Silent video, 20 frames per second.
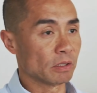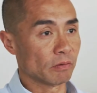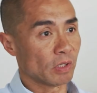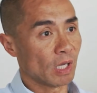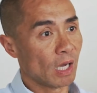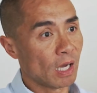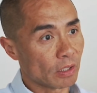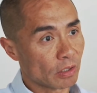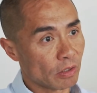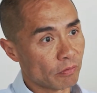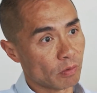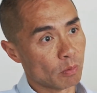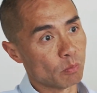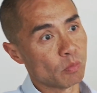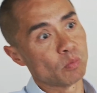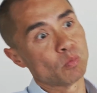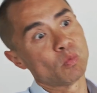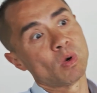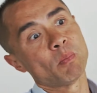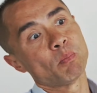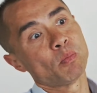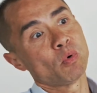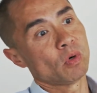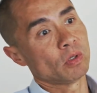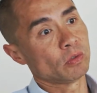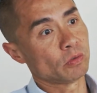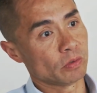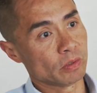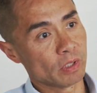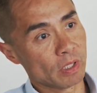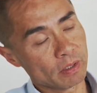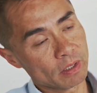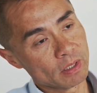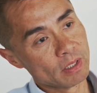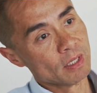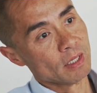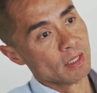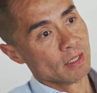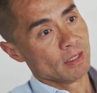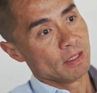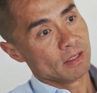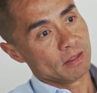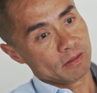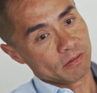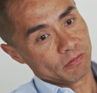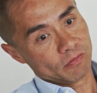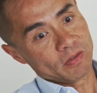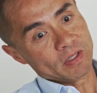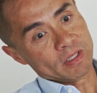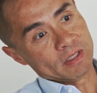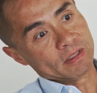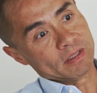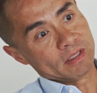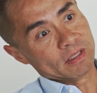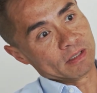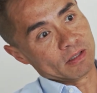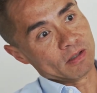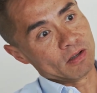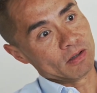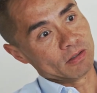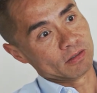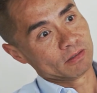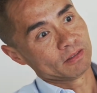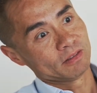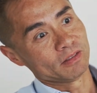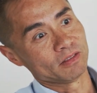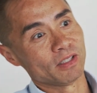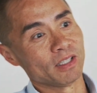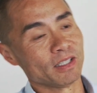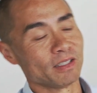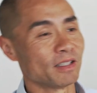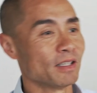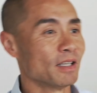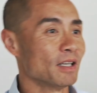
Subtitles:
of cargo from one point to another, the fee is this long, right?